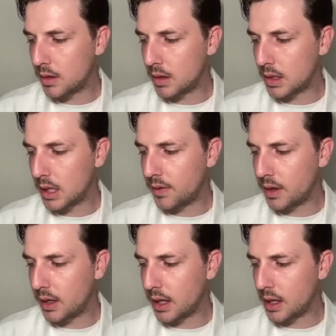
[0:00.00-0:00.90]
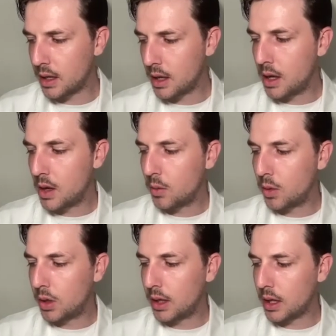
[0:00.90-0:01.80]
Definitely.
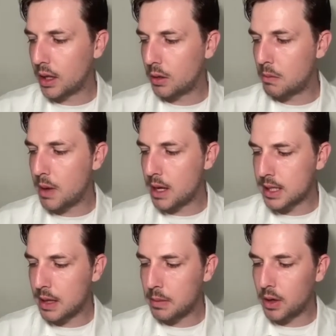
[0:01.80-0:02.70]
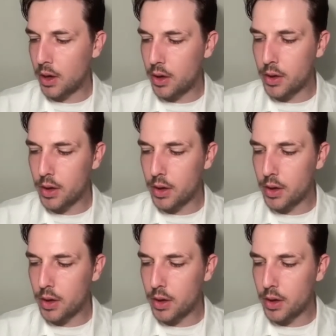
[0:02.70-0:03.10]
Well, you must let me know